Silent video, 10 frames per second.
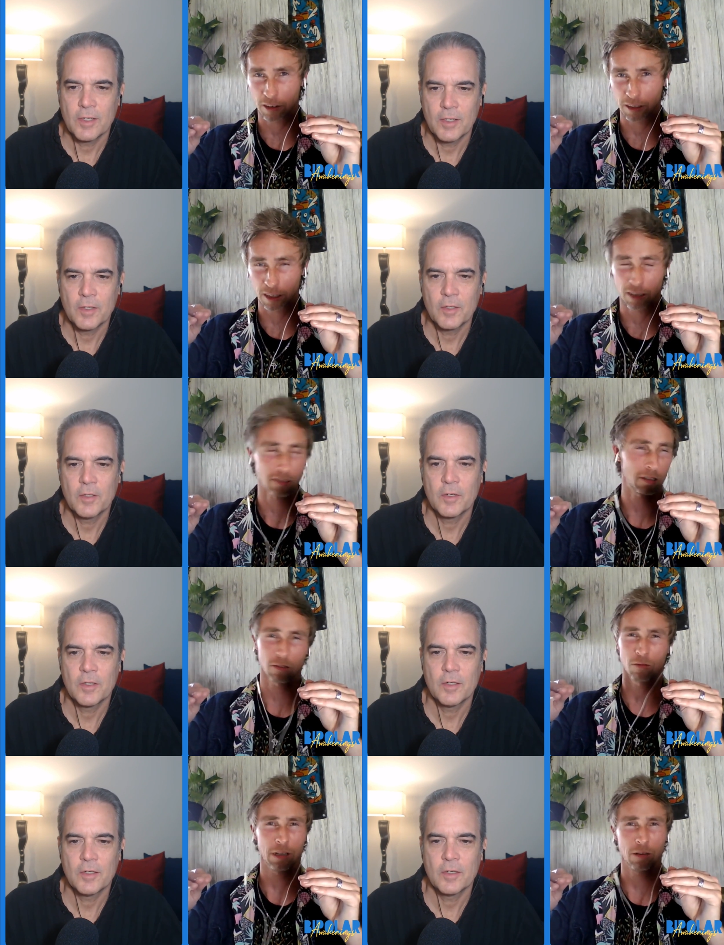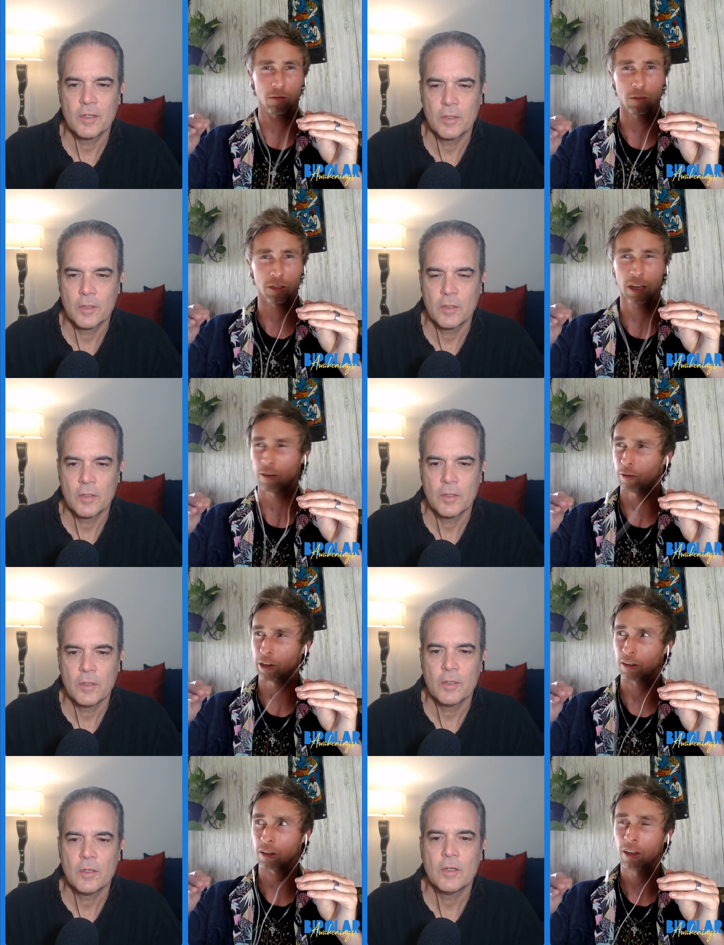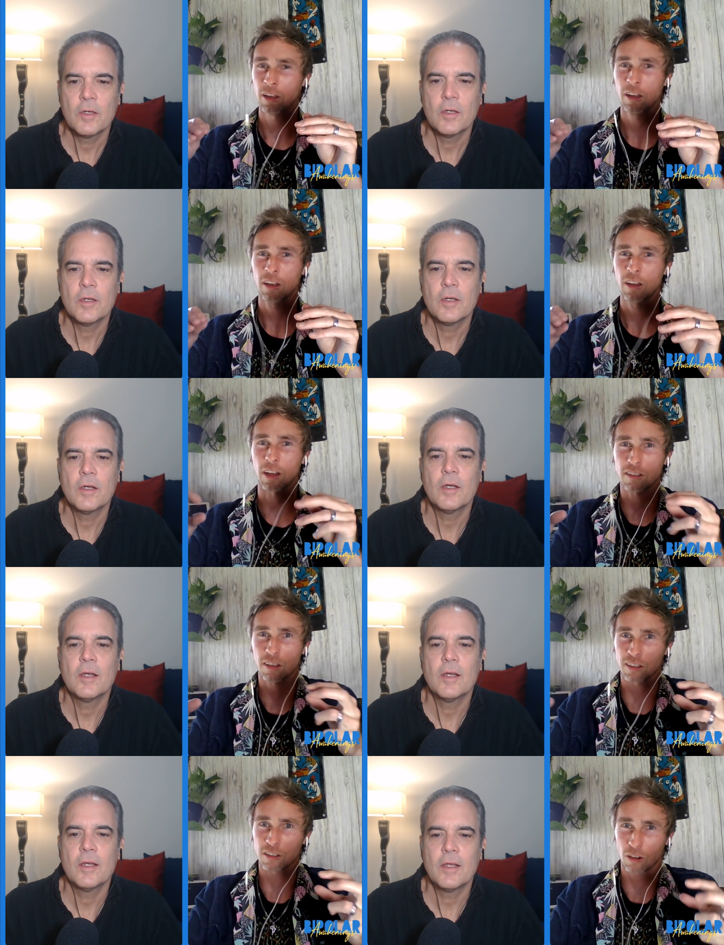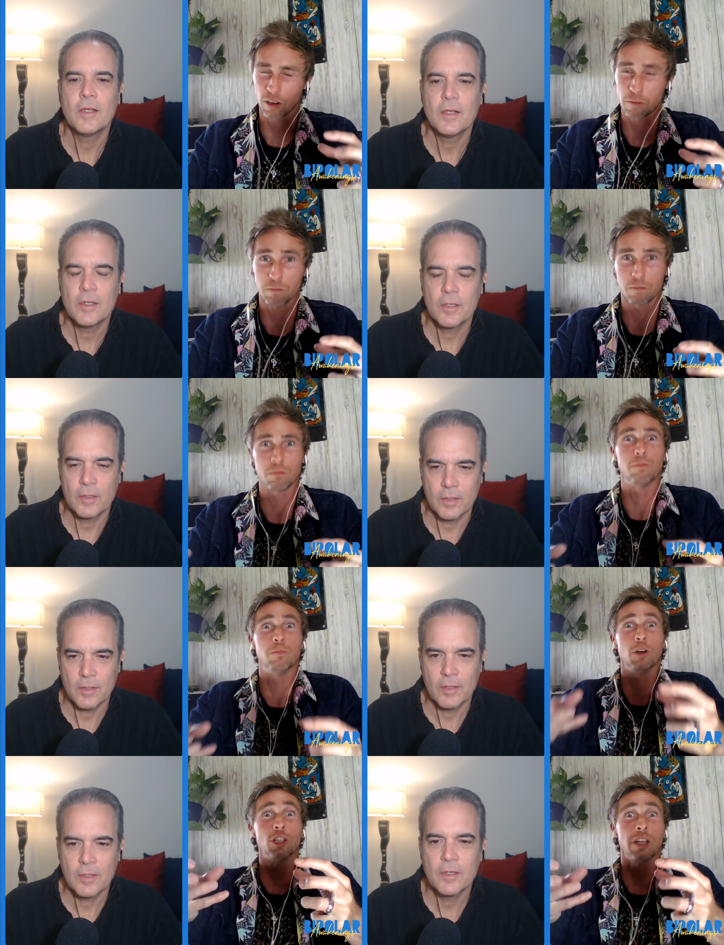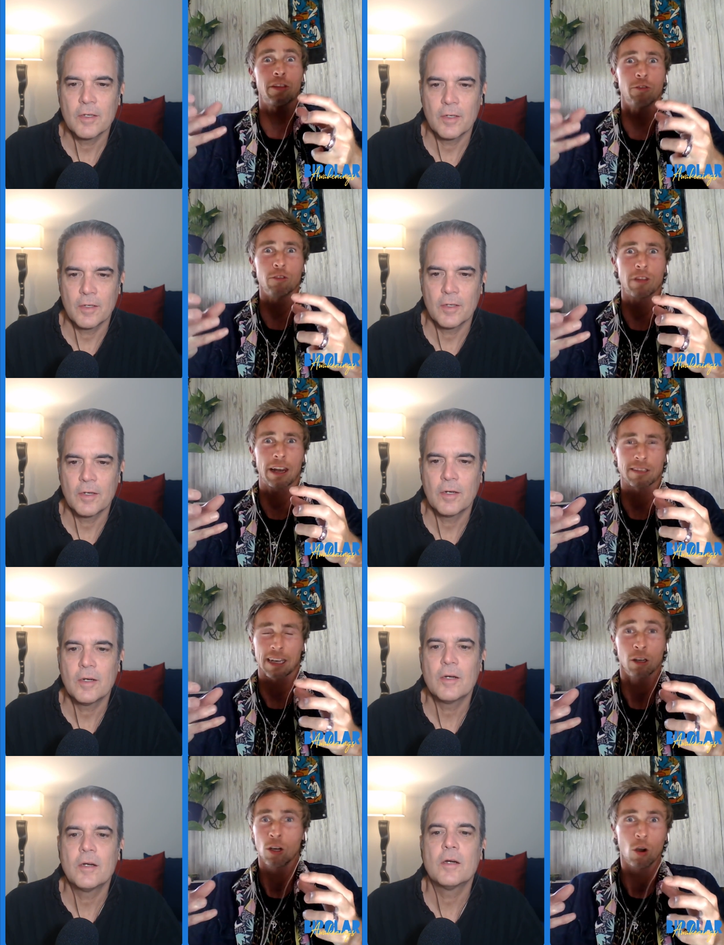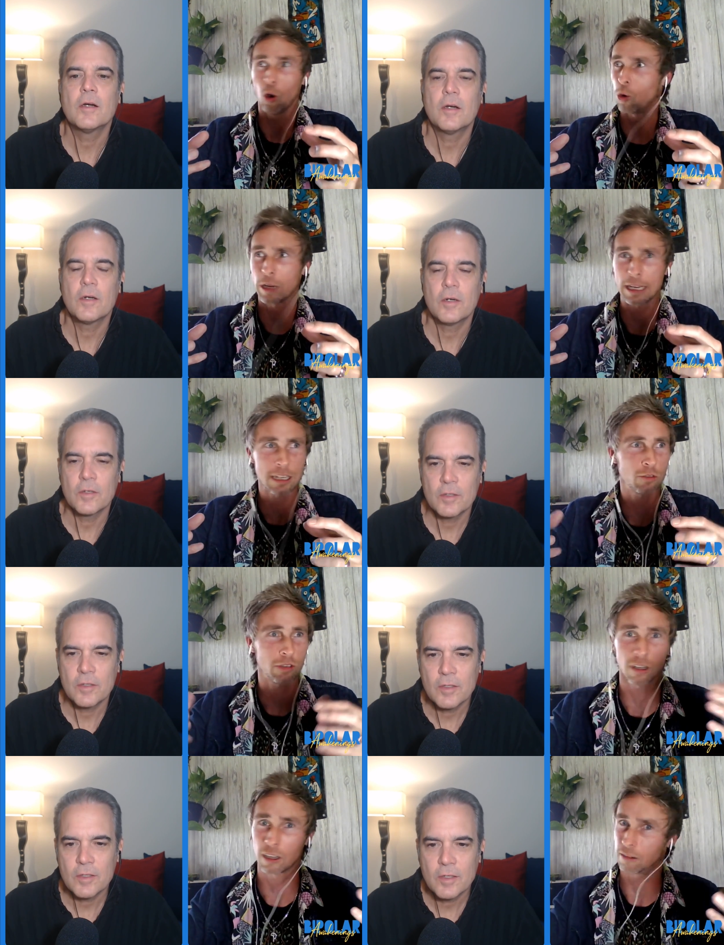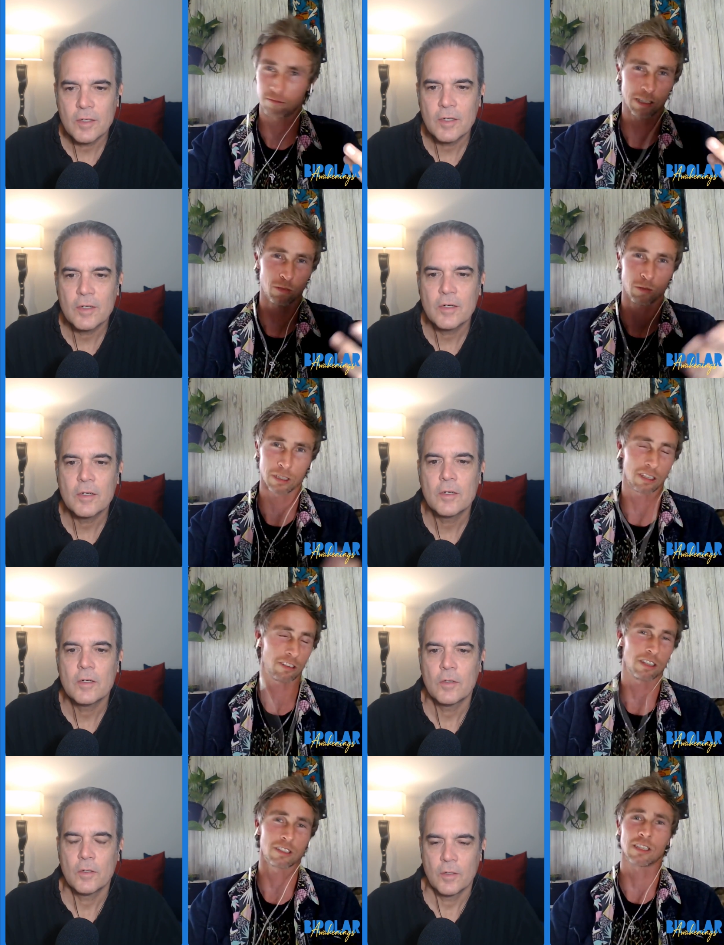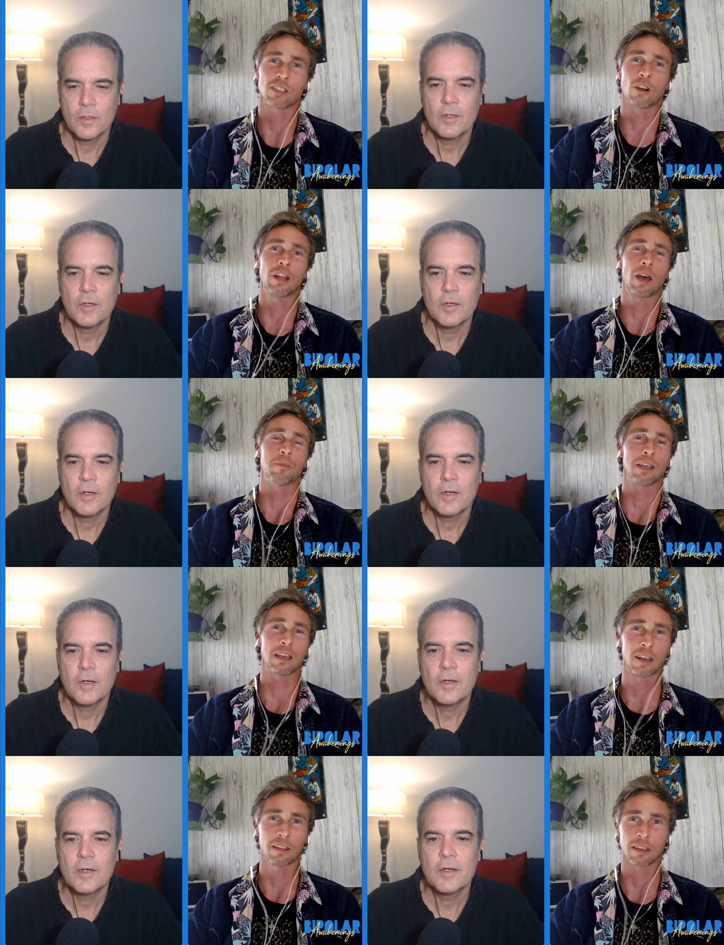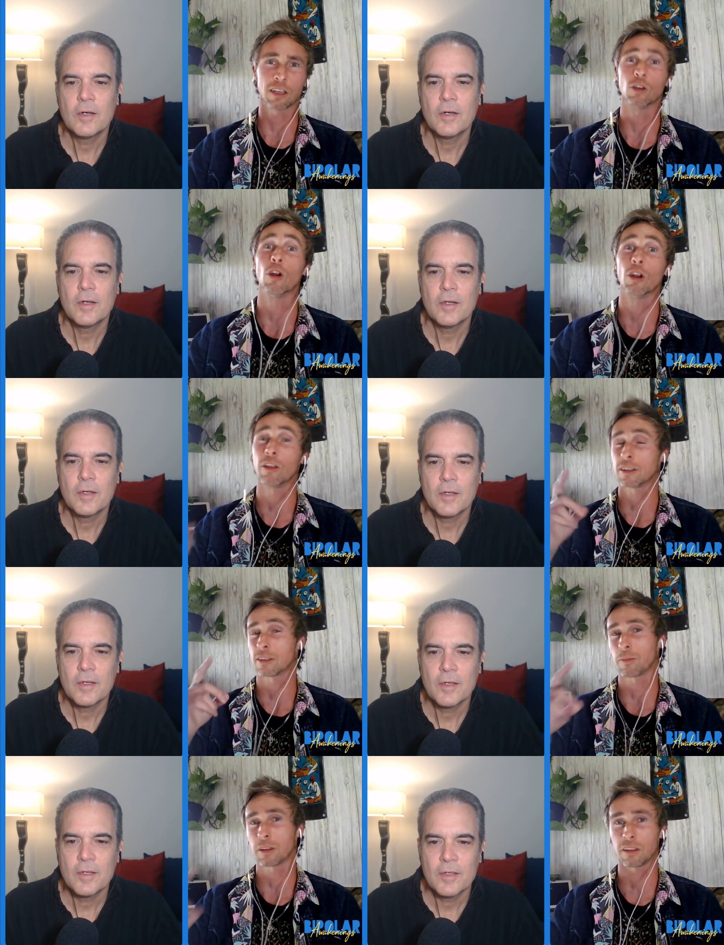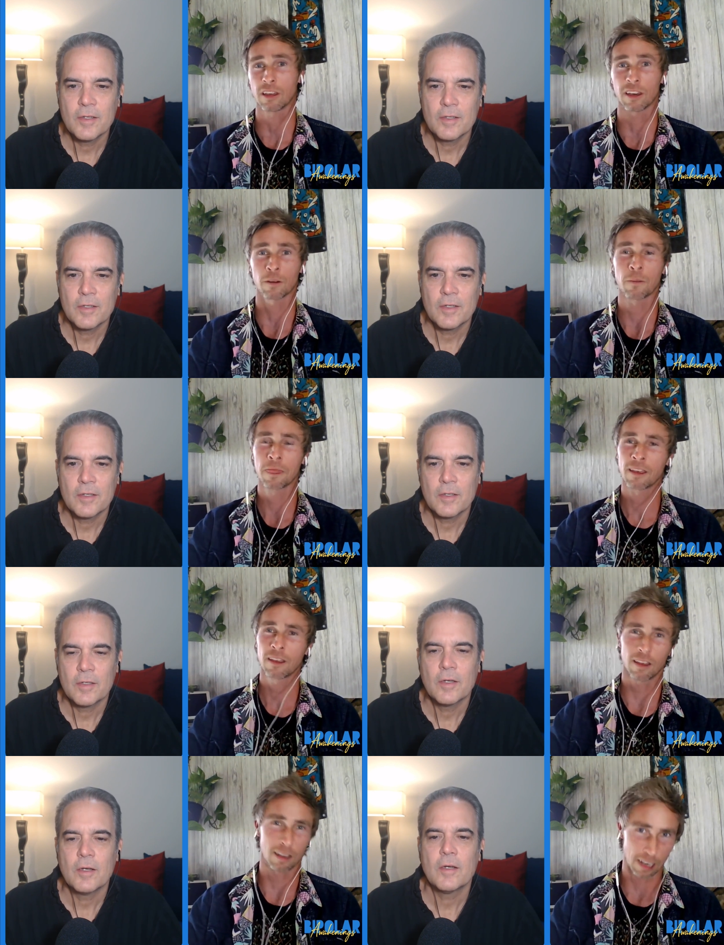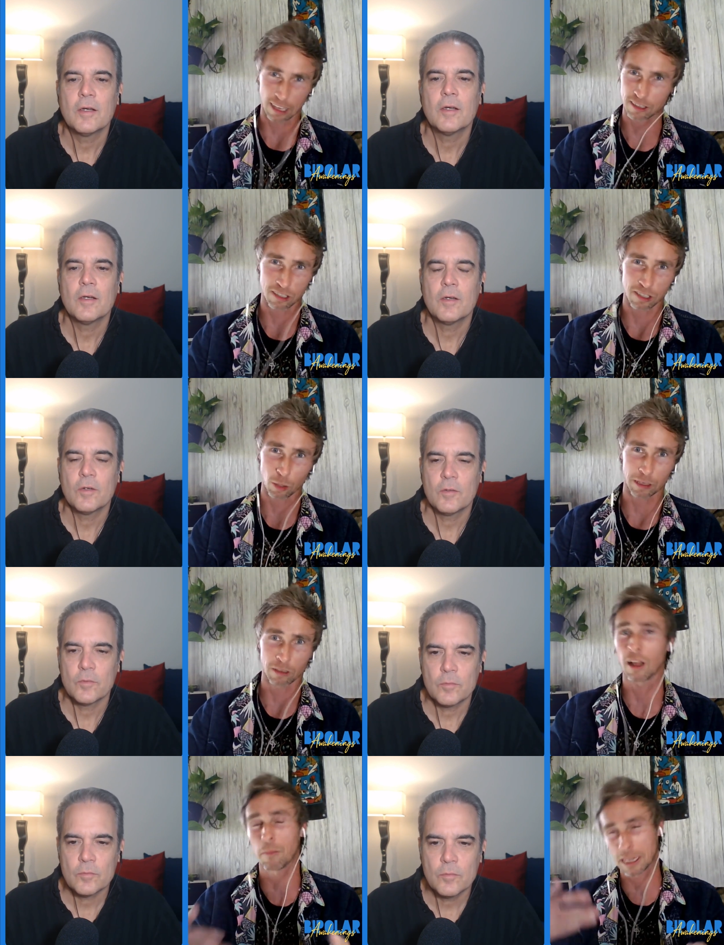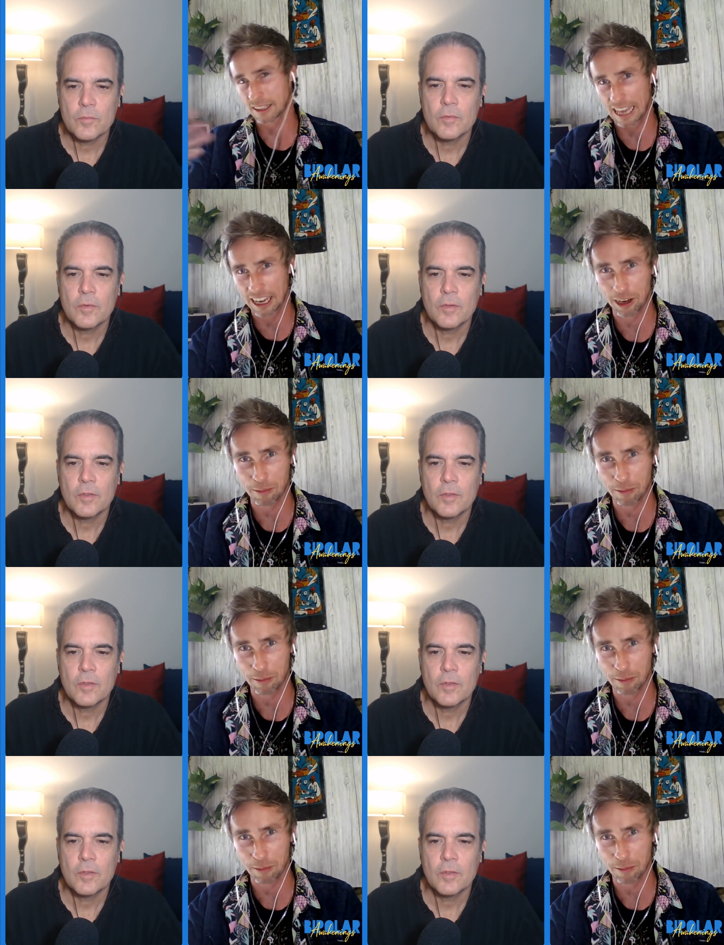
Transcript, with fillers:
Speaker 1: until I was like, wait, was that real? Until it started burgeoning through that, I was like, oh, it is real. And these weird synchronicities start happening. And I think, no, no, there's something there. And as is typical, I messed that up